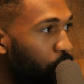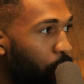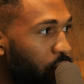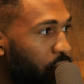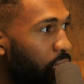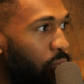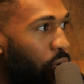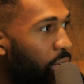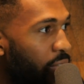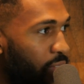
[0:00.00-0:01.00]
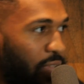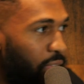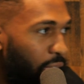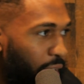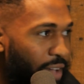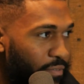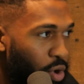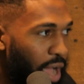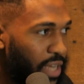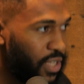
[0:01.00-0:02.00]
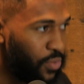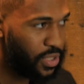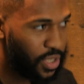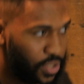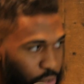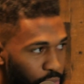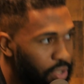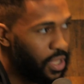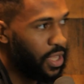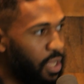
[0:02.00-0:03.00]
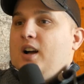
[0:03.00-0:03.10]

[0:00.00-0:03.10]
do most of them have no idea what they're doing?